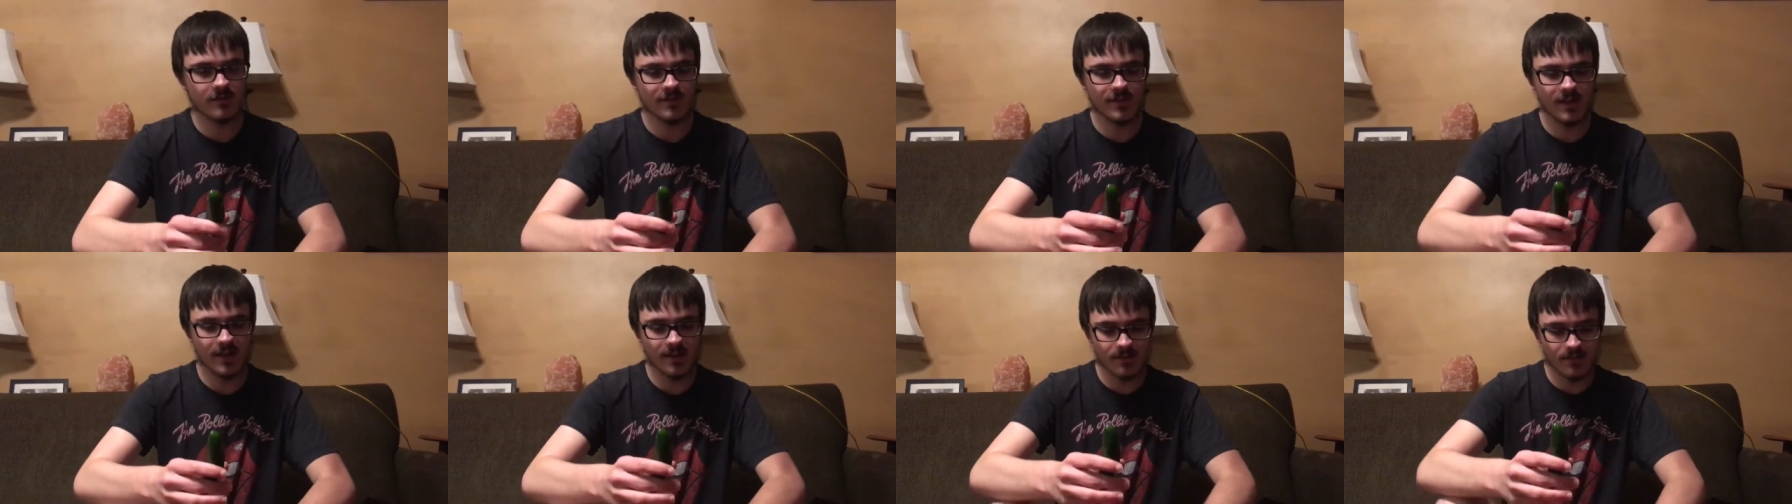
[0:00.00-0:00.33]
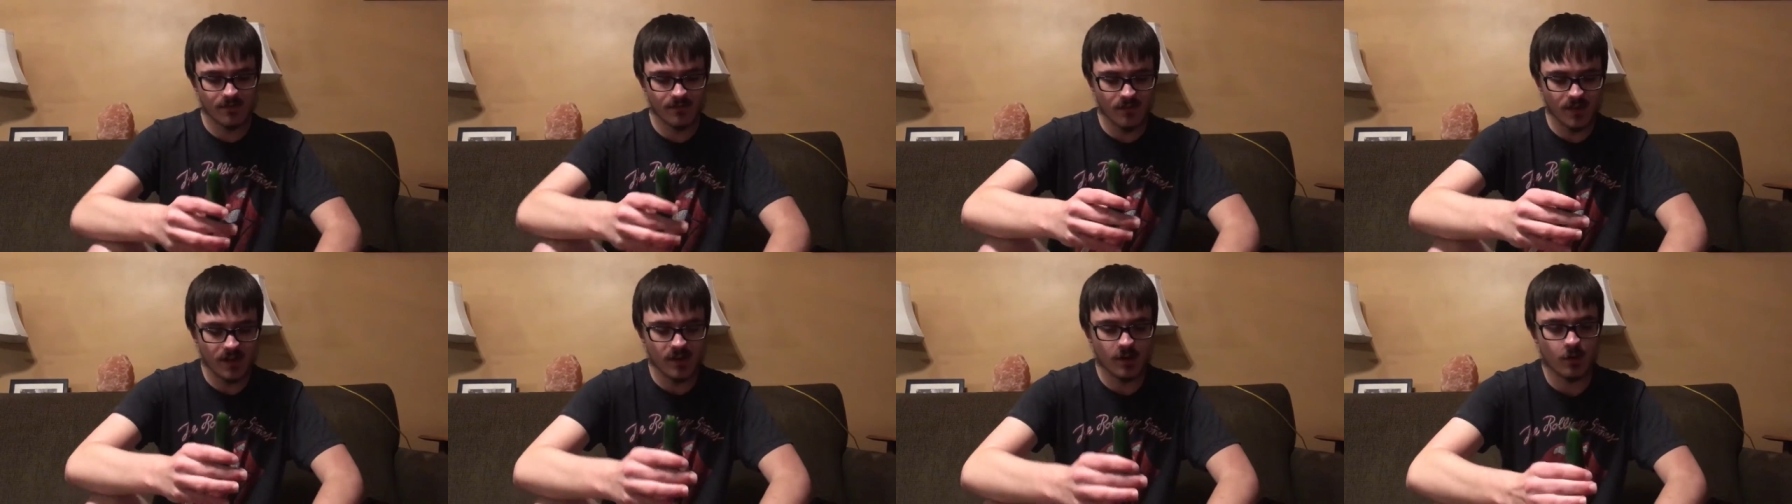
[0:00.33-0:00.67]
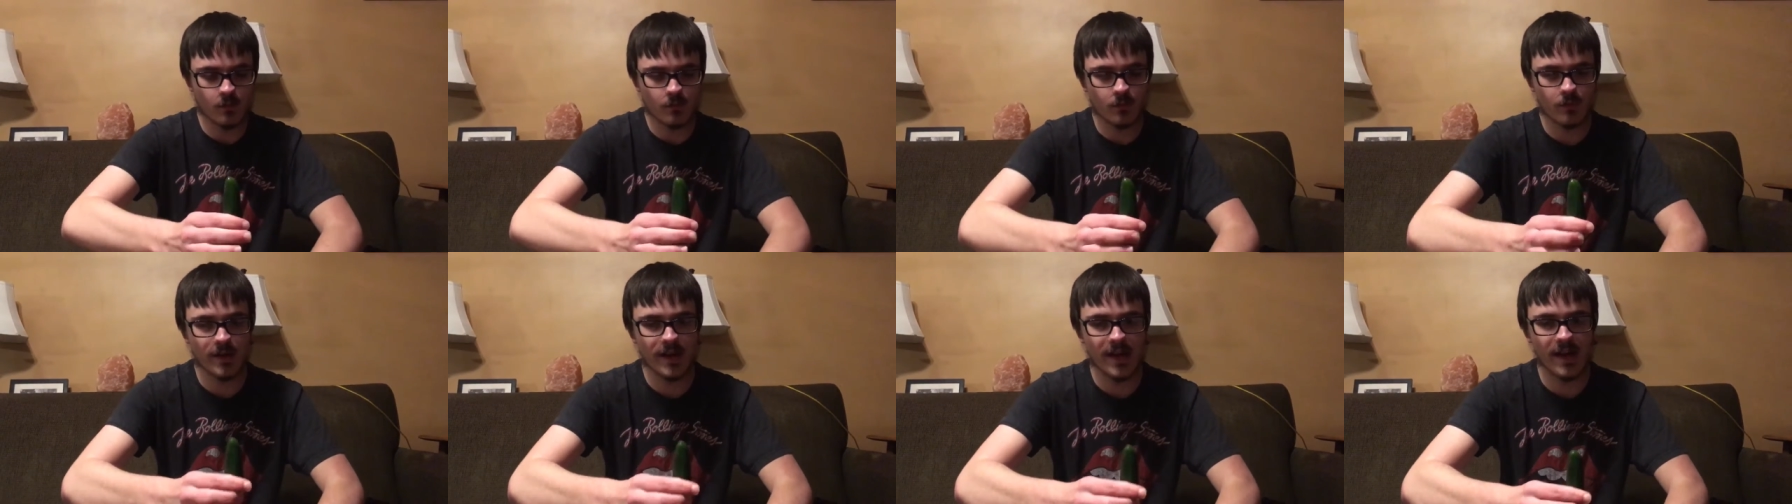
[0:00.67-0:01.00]
case if I
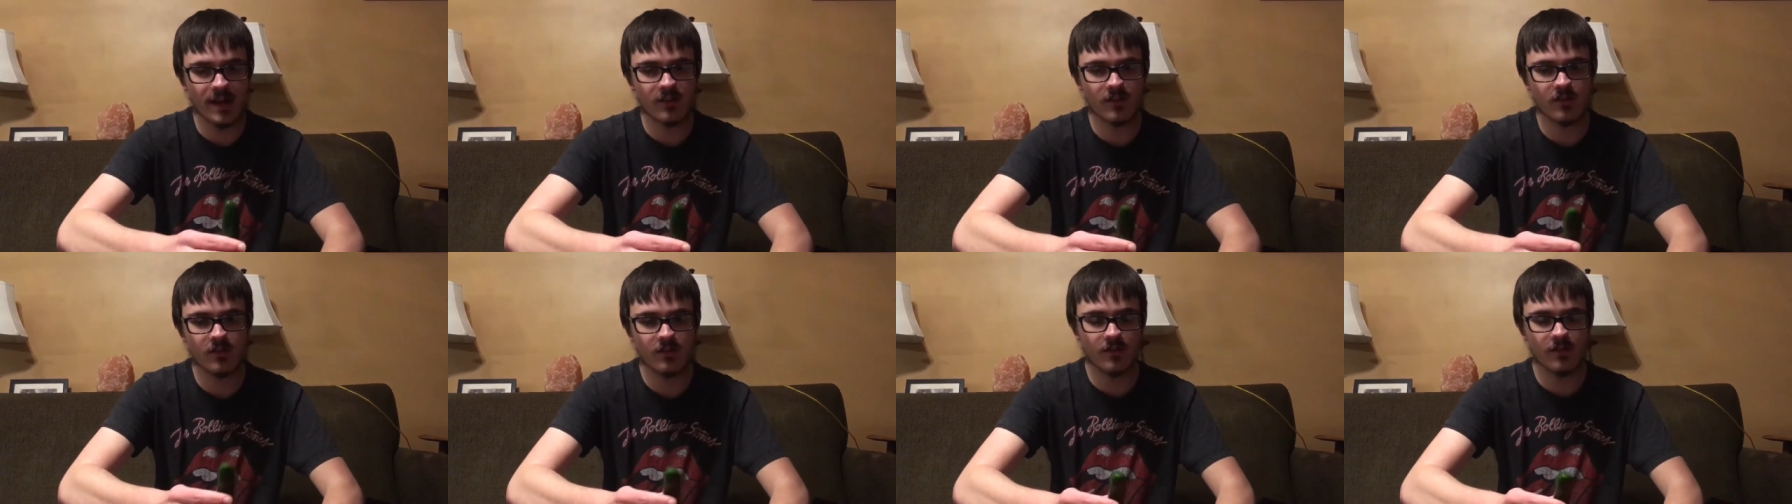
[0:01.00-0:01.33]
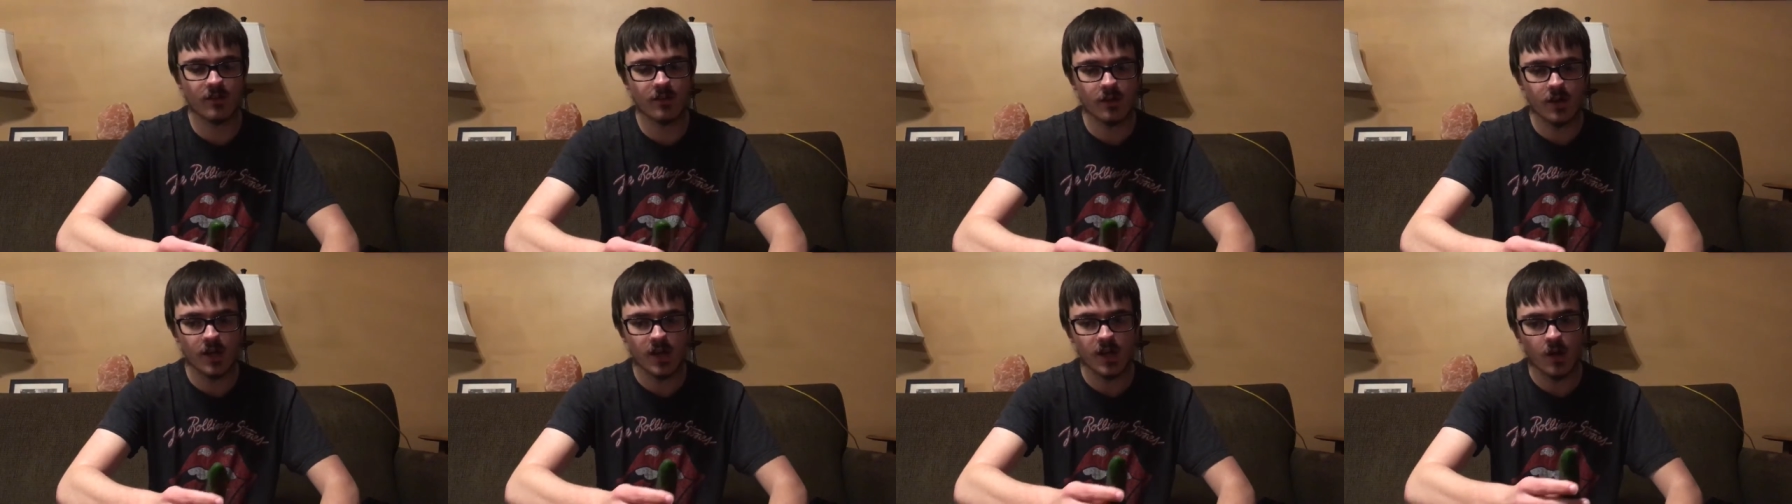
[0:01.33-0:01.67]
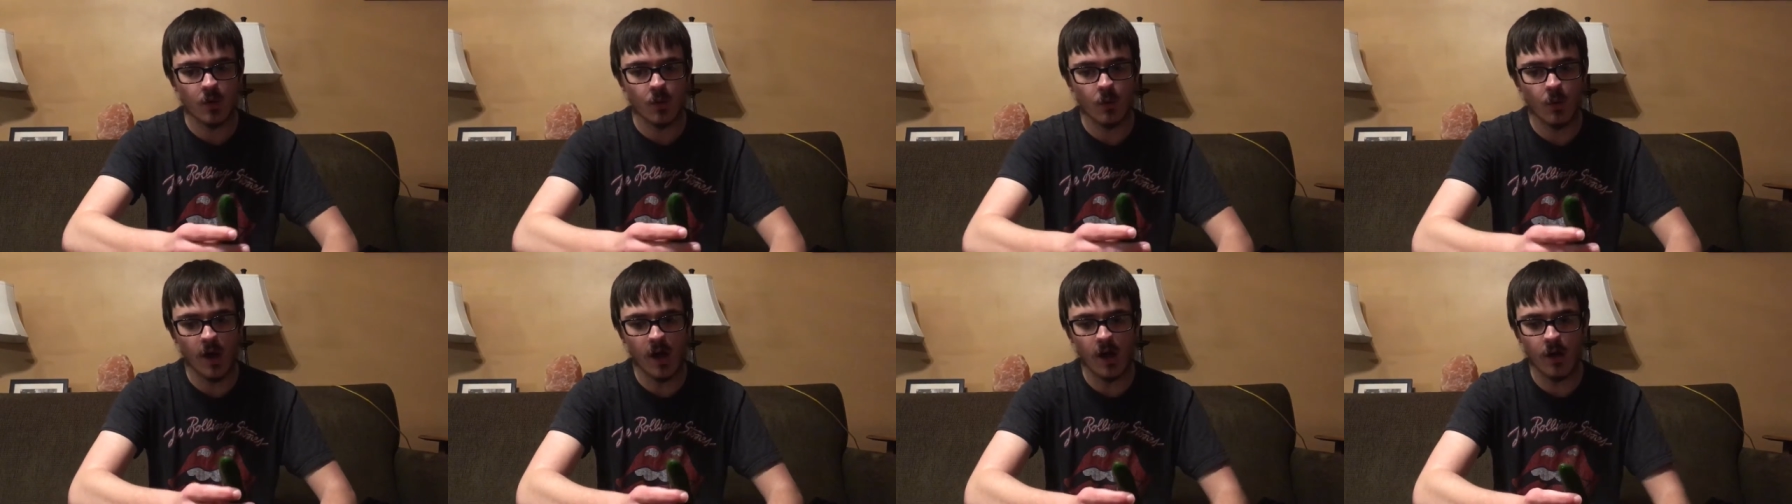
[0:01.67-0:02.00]
don't react
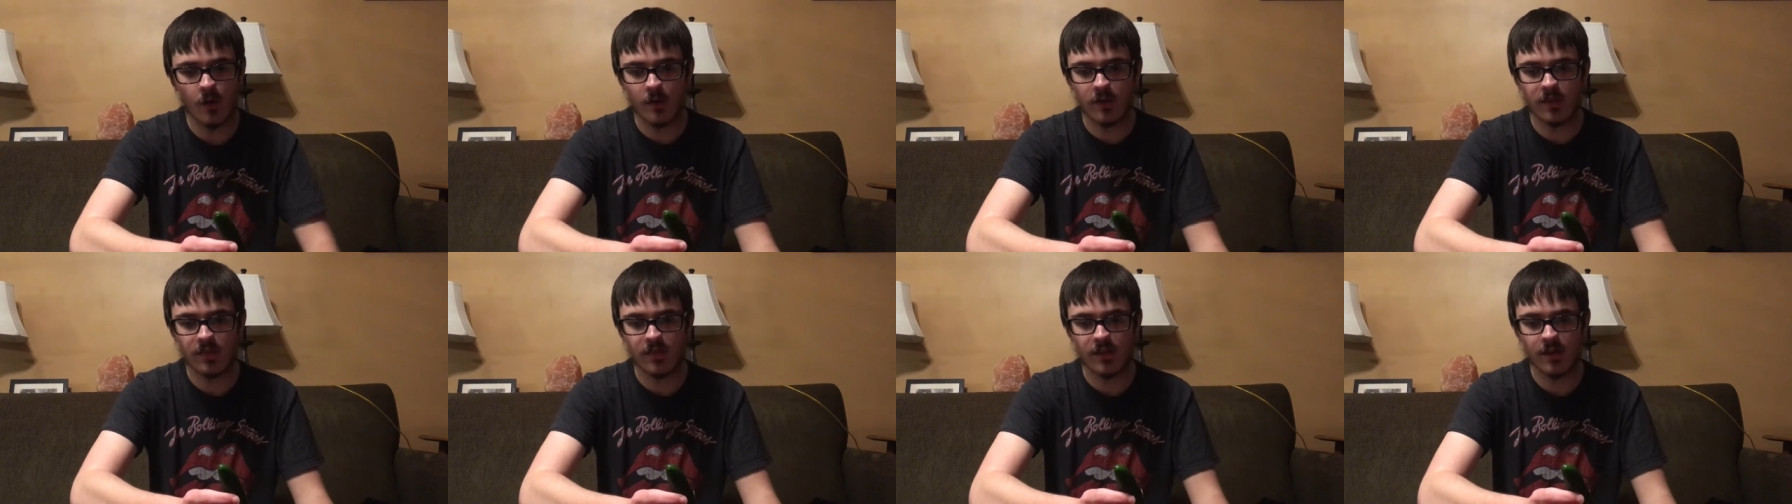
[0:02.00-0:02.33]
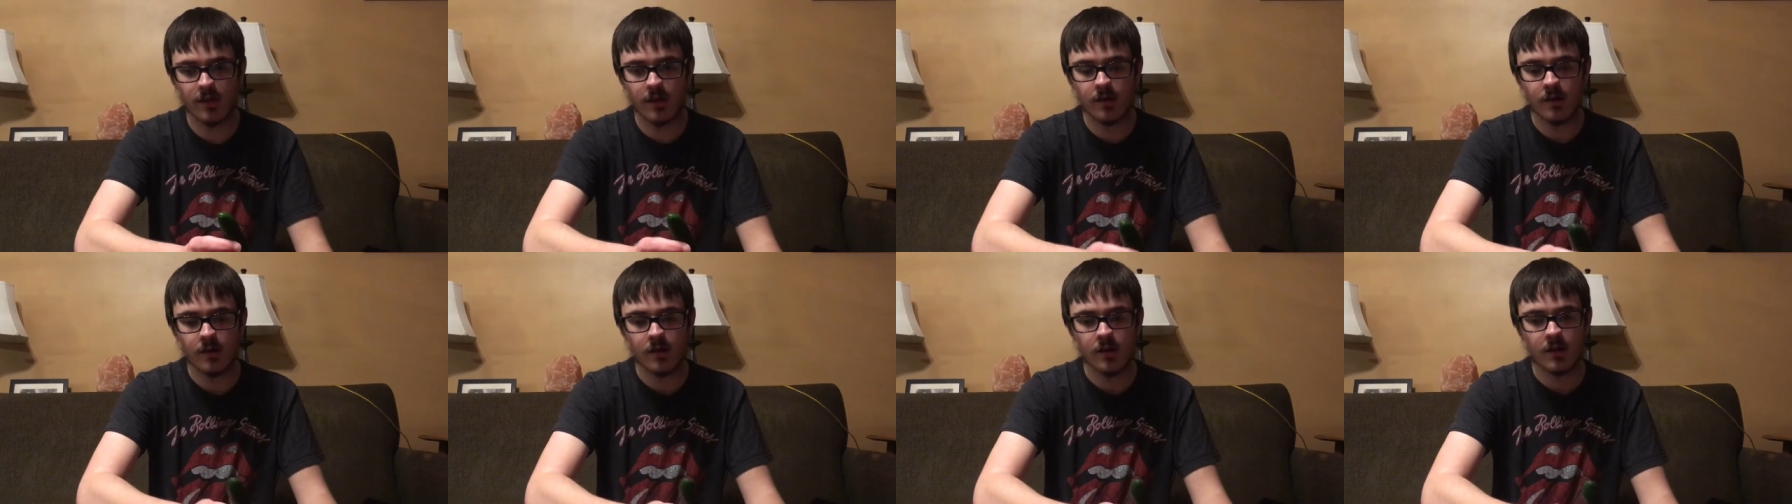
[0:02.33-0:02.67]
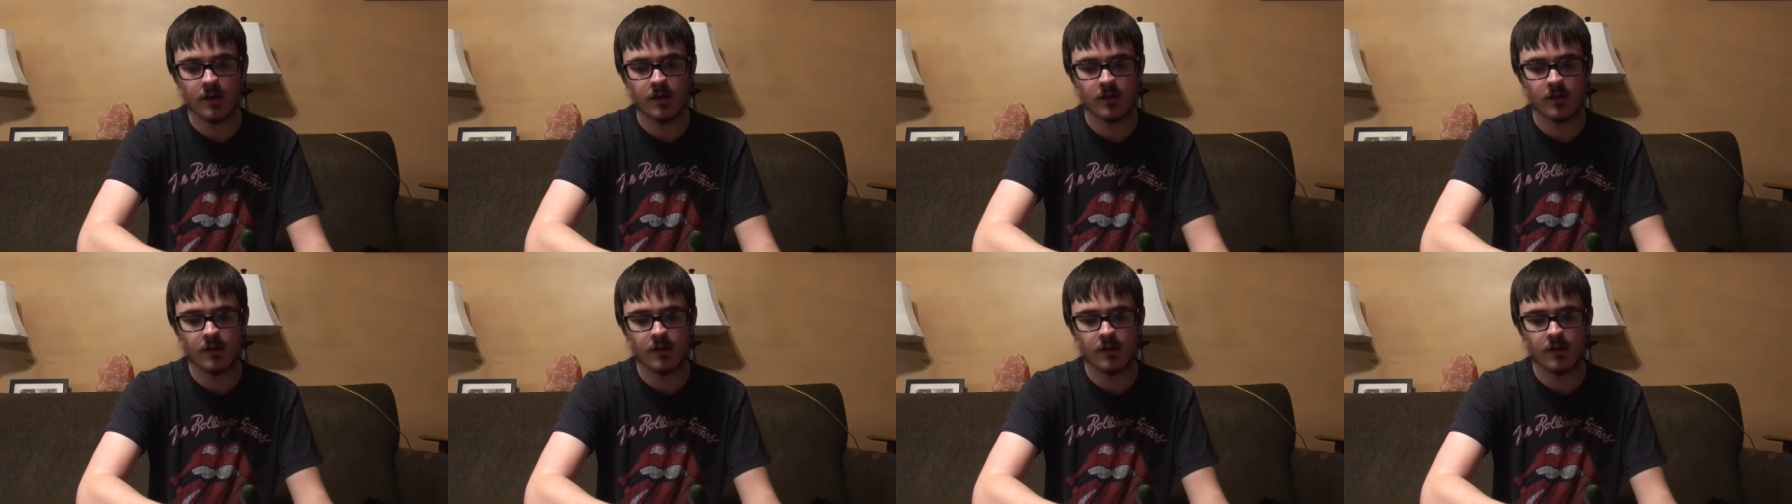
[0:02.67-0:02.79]
well with it.